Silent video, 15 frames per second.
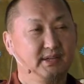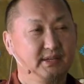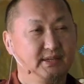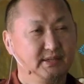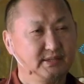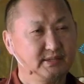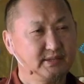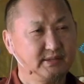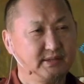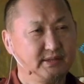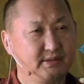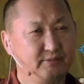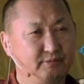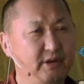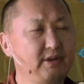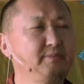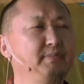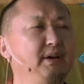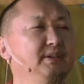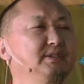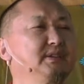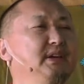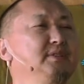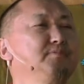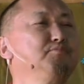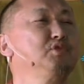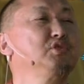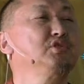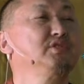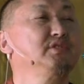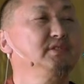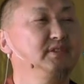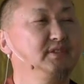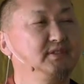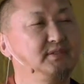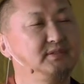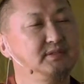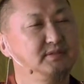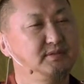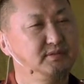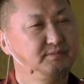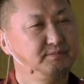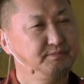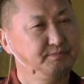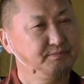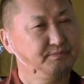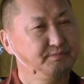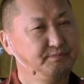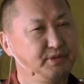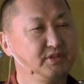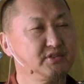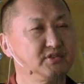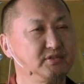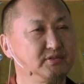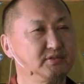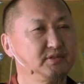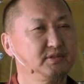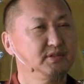he's very much emotional person.